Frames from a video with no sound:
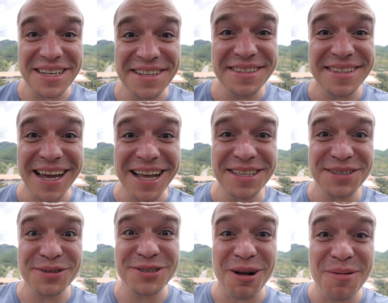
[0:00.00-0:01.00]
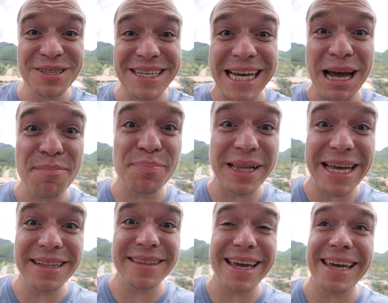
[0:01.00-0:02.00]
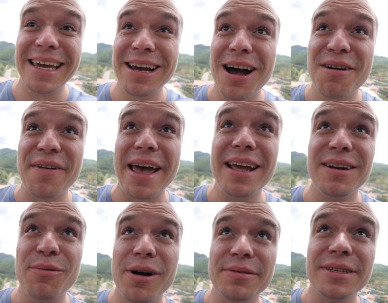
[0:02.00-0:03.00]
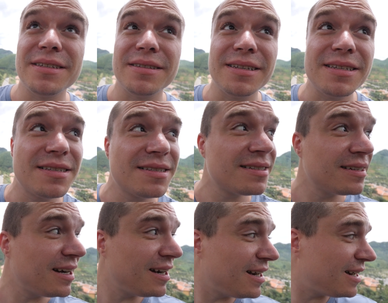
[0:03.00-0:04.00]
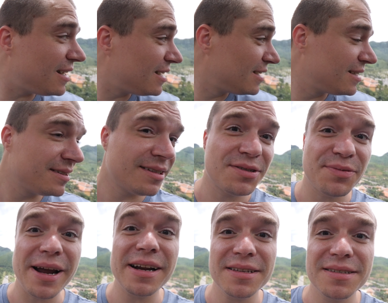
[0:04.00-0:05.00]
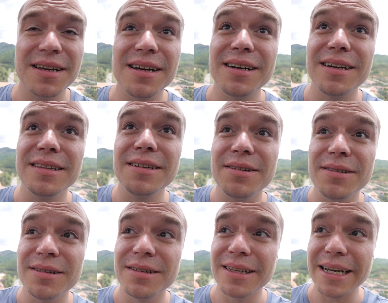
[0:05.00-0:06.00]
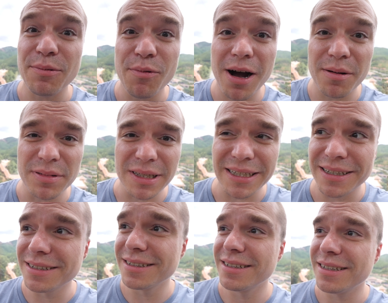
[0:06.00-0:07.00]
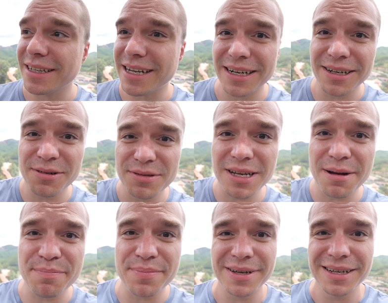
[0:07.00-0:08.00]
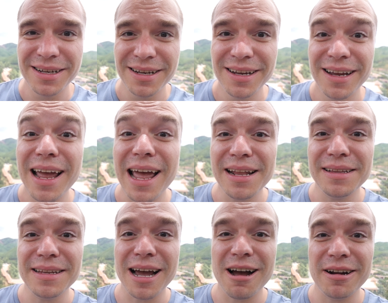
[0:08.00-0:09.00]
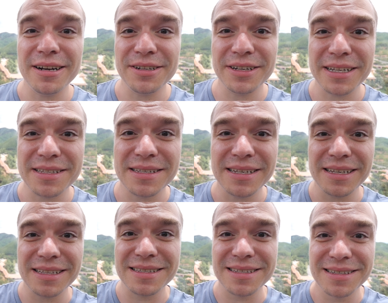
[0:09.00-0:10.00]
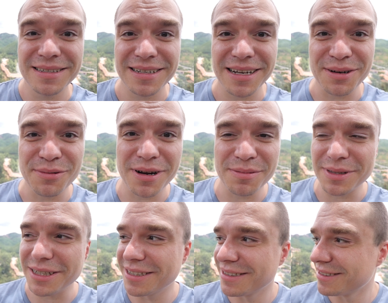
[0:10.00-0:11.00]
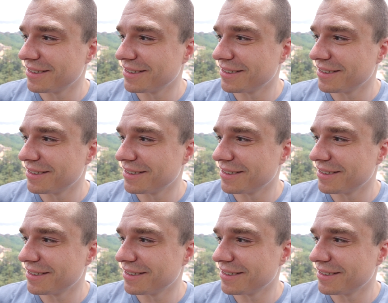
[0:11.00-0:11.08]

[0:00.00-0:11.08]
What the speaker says: intense. It was almost like a plane taking off, and wow, this ride is a little like wobbly. It kind of goes up and down, and you can see it's kind of wobbly.